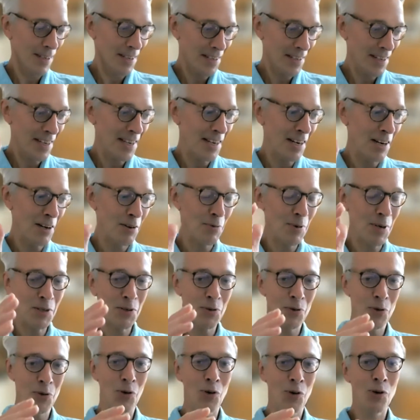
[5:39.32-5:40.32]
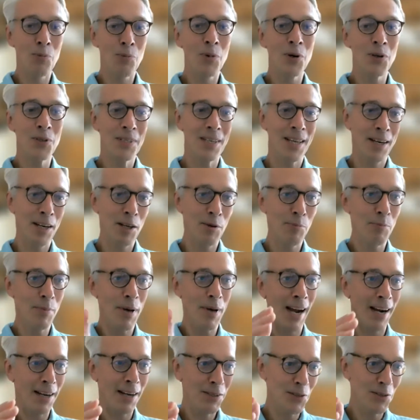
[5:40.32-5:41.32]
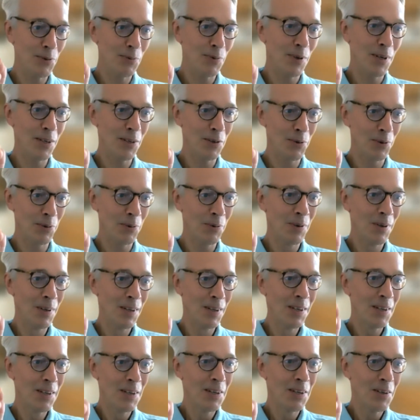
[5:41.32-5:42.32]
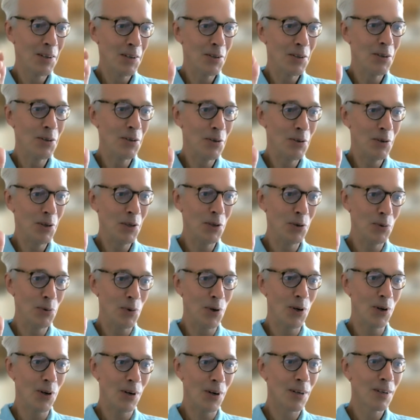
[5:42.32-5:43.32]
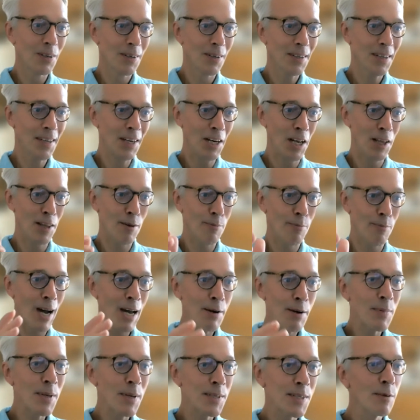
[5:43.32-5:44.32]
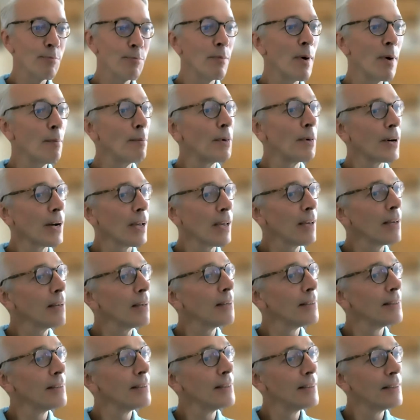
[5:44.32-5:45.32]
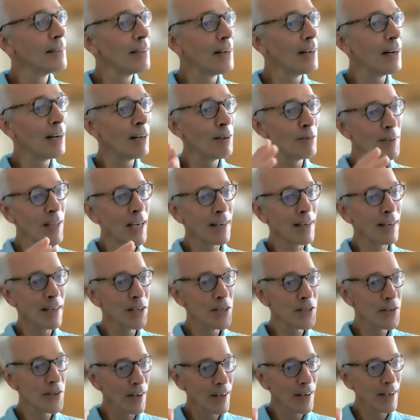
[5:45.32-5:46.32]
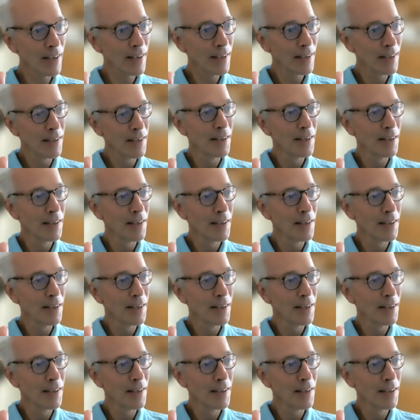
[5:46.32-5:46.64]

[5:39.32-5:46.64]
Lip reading: where you're almost getting back to where you were. There might be some memory of that injury,